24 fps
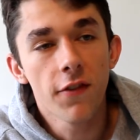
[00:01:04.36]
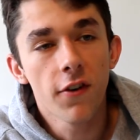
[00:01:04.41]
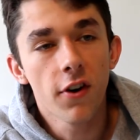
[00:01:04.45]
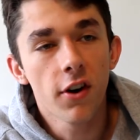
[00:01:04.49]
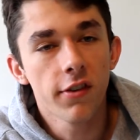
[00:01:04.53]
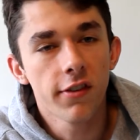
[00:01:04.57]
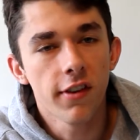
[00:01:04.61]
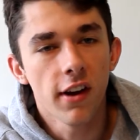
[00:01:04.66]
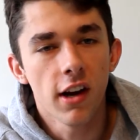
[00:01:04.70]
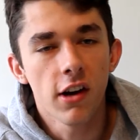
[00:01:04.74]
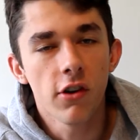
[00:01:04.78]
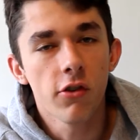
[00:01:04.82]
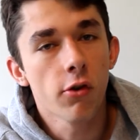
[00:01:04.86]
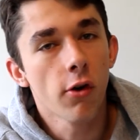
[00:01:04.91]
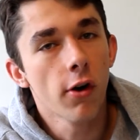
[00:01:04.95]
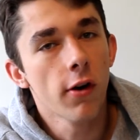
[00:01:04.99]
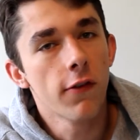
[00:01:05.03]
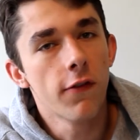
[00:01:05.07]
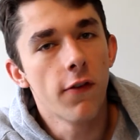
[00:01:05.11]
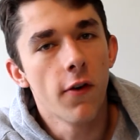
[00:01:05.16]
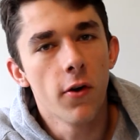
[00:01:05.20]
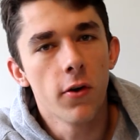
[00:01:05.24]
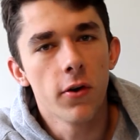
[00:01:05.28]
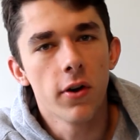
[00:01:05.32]
first Android
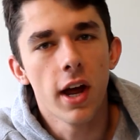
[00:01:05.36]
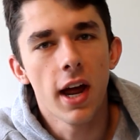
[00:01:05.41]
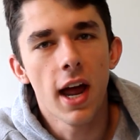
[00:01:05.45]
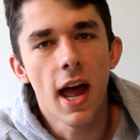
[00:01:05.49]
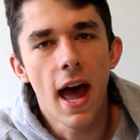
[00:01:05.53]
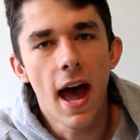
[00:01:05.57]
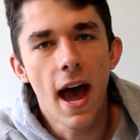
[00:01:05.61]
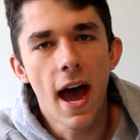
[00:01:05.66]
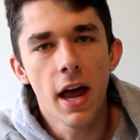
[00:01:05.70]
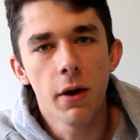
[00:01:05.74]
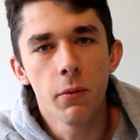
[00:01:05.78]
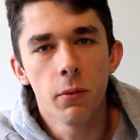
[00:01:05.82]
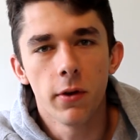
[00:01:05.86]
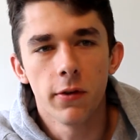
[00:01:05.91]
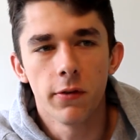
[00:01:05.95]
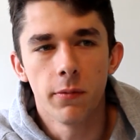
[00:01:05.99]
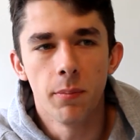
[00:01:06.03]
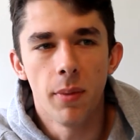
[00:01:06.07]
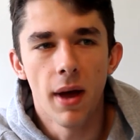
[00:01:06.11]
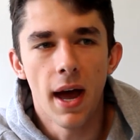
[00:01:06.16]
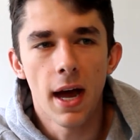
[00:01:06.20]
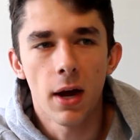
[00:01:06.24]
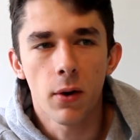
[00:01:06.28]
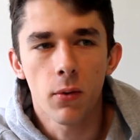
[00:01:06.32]
phone I had was
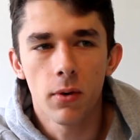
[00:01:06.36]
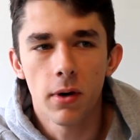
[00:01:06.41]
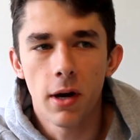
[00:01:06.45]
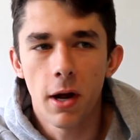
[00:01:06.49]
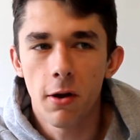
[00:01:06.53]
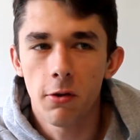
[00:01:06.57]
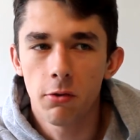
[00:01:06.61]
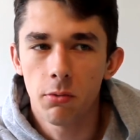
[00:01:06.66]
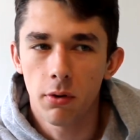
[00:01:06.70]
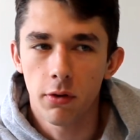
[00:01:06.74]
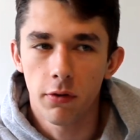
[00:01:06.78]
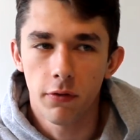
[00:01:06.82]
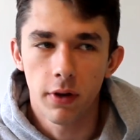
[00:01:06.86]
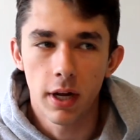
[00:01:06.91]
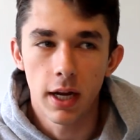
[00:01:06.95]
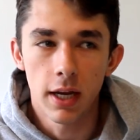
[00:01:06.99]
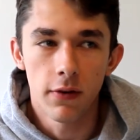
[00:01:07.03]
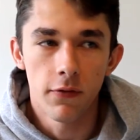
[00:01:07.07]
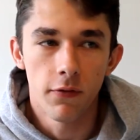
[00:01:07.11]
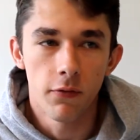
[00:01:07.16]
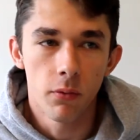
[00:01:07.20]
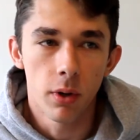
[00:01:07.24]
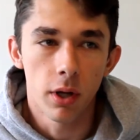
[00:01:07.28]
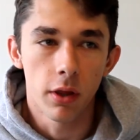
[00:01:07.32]
back when I was
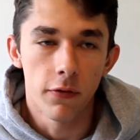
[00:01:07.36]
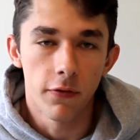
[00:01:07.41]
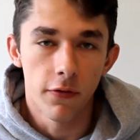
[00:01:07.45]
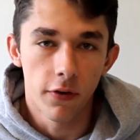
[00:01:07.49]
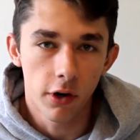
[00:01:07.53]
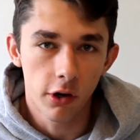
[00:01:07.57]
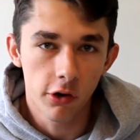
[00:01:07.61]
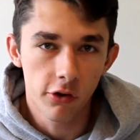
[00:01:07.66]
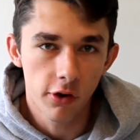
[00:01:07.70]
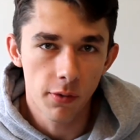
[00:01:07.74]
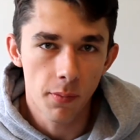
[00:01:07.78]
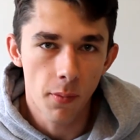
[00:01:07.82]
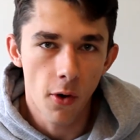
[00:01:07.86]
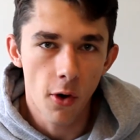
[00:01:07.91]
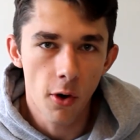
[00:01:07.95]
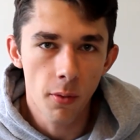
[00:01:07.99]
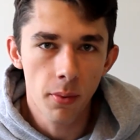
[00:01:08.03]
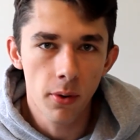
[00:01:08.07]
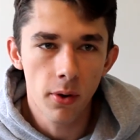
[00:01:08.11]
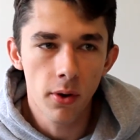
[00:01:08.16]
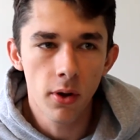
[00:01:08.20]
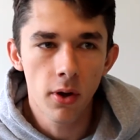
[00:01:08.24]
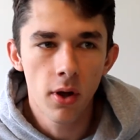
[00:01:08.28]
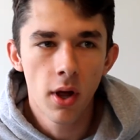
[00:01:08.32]
with, with Virgin
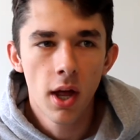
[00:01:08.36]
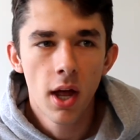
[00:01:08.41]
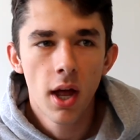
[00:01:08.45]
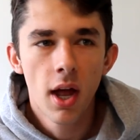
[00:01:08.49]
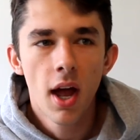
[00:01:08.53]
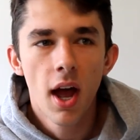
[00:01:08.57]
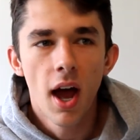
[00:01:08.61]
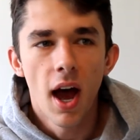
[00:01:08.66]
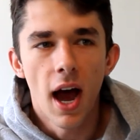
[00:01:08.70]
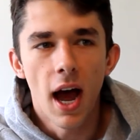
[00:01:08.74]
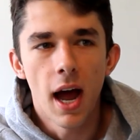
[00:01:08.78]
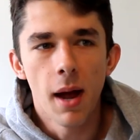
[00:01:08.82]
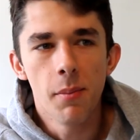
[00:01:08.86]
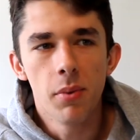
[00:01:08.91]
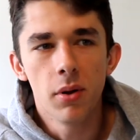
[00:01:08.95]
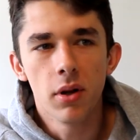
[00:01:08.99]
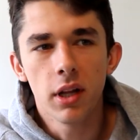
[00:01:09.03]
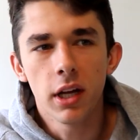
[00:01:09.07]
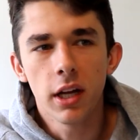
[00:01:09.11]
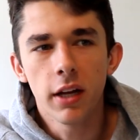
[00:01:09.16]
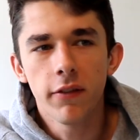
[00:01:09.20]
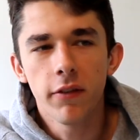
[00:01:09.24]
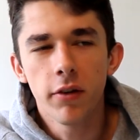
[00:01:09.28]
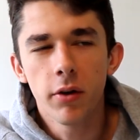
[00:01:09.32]
Mobile. I
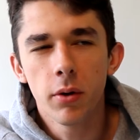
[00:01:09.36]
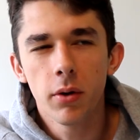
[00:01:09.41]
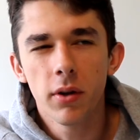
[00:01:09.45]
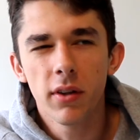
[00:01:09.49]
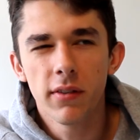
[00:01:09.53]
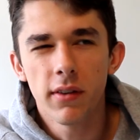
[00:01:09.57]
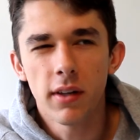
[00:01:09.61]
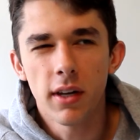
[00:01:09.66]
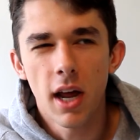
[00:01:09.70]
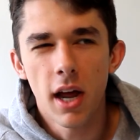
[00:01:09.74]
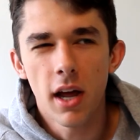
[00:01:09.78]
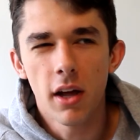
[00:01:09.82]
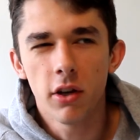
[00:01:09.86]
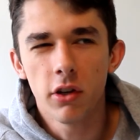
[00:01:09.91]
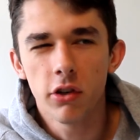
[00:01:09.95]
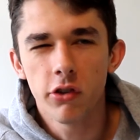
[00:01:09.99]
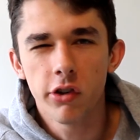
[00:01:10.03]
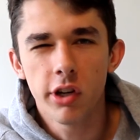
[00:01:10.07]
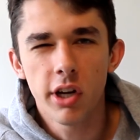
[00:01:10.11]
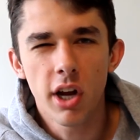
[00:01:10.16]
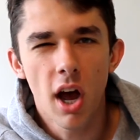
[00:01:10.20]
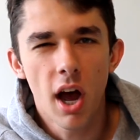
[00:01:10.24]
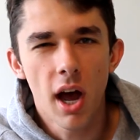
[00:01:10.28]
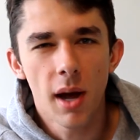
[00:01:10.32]
believe it was an
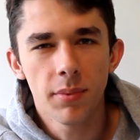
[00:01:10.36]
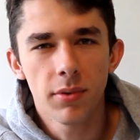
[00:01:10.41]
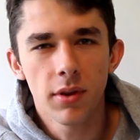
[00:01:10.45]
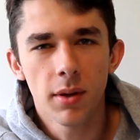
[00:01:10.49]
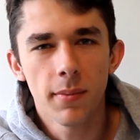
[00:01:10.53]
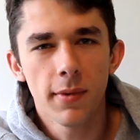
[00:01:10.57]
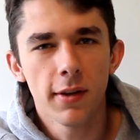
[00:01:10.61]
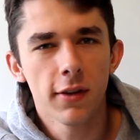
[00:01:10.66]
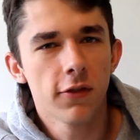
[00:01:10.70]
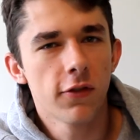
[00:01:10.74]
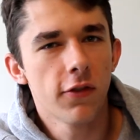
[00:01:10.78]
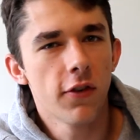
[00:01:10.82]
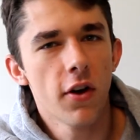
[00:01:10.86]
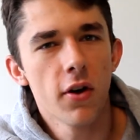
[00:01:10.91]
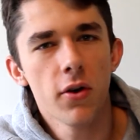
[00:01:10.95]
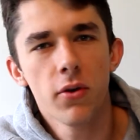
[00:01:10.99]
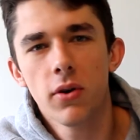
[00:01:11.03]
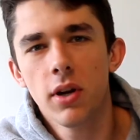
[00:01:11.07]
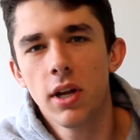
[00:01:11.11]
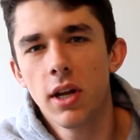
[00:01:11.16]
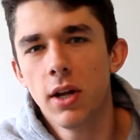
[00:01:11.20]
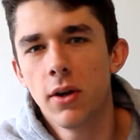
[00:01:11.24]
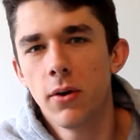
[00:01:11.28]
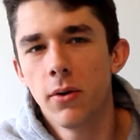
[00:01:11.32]
LG Optimus
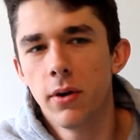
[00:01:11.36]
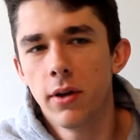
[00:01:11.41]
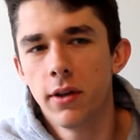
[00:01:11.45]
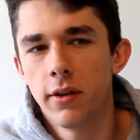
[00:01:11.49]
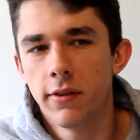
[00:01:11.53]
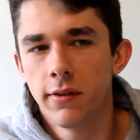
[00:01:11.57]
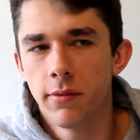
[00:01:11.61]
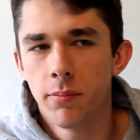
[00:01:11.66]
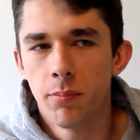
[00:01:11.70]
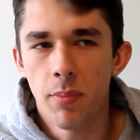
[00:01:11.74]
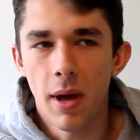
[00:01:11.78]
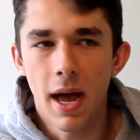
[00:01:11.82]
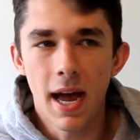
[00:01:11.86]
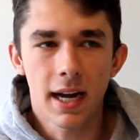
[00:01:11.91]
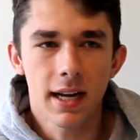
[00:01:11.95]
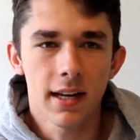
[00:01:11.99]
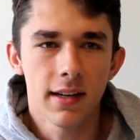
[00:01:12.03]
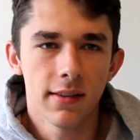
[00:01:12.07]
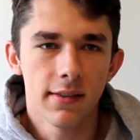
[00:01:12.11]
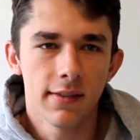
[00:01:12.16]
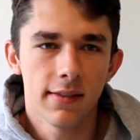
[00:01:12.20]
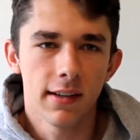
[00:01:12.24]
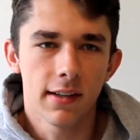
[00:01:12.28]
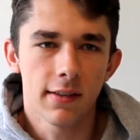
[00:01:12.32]
phone. It was back
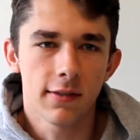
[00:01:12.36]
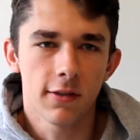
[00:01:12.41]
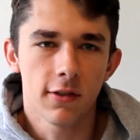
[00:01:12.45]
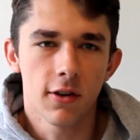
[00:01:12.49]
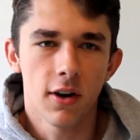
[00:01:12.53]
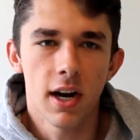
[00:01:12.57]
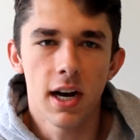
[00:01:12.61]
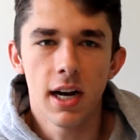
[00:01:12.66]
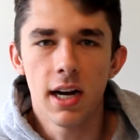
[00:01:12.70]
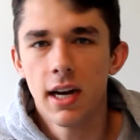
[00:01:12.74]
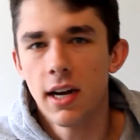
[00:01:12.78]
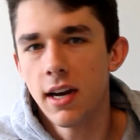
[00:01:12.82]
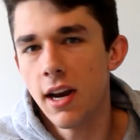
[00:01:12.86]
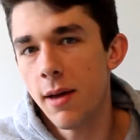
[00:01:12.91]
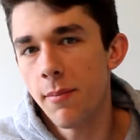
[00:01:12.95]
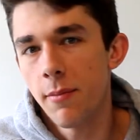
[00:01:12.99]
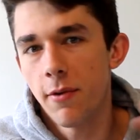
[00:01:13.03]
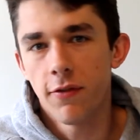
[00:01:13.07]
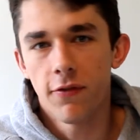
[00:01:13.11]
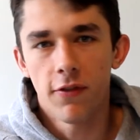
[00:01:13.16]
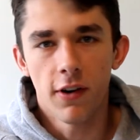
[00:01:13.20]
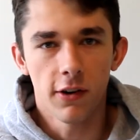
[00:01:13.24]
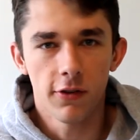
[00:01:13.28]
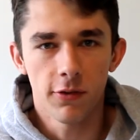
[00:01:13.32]
in sixth grade and I'm
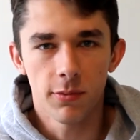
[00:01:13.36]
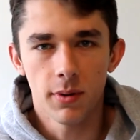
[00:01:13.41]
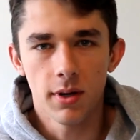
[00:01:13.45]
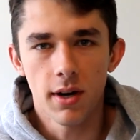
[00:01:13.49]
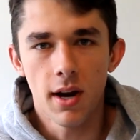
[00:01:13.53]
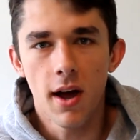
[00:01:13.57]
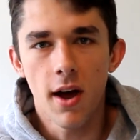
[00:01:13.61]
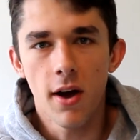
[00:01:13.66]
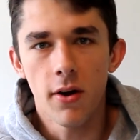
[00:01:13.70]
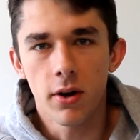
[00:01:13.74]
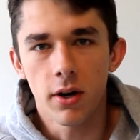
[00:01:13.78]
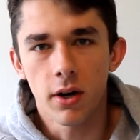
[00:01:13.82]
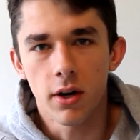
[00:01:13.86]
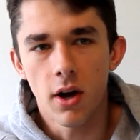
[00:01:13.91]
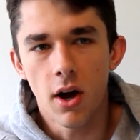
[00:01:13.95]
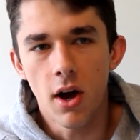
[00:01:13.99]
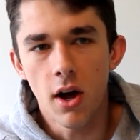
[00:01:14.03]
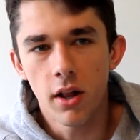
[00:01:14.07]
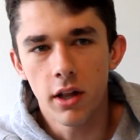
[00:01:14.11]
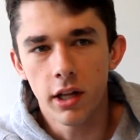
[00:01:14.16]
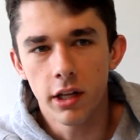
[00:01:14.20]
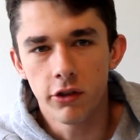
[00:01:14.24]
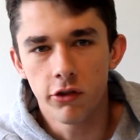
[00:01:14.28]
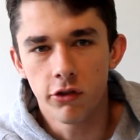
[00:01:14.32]
a freshman now in
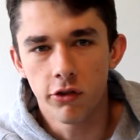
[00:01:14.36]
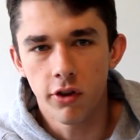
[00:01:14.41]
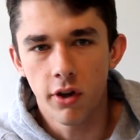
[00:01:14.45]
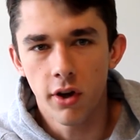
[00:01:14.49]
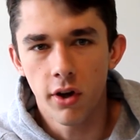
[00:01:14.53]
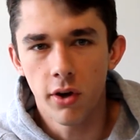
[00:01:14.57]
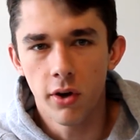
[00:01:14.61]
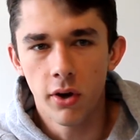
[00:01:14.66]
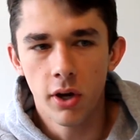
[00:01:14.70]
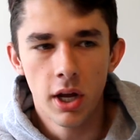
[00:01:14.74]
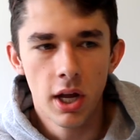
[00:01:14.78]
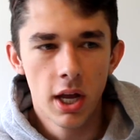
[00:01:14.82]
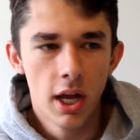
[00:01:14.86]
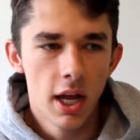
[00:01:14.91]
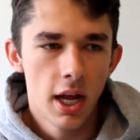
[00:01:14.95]
college. So